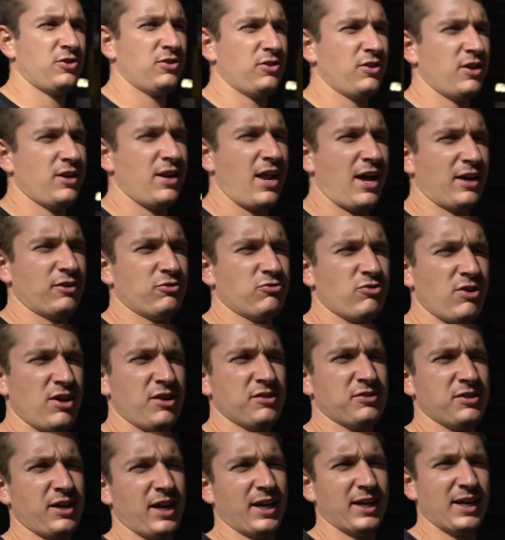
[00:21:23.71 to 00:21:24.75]
the next
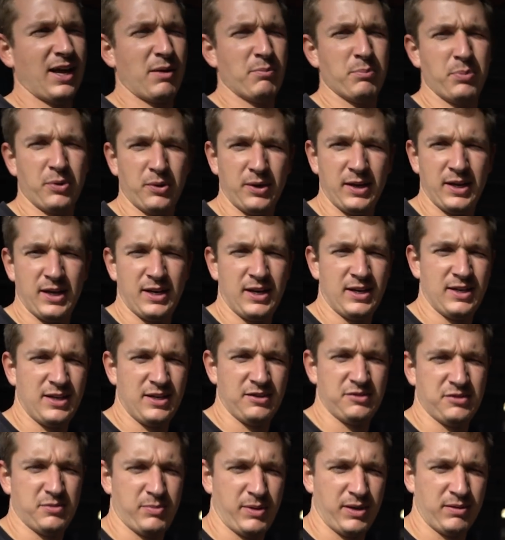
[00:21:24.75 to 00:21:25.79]
race that I can put it in, it
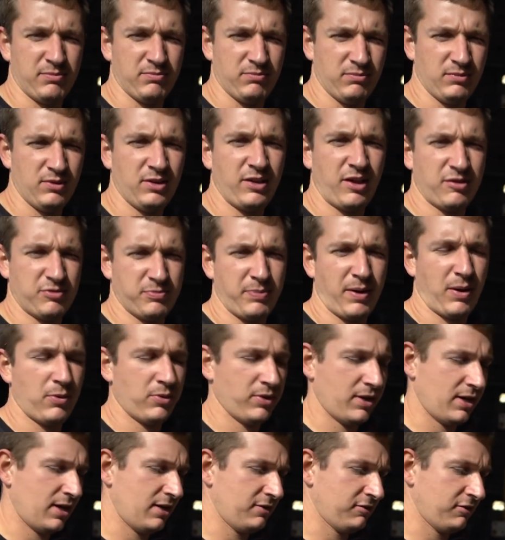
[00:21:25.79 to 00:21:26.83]
needs to be less power
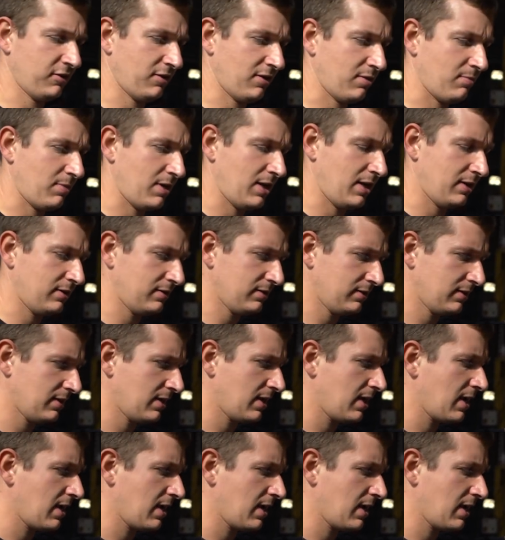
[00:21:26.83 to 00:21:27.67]
than it is at the minute.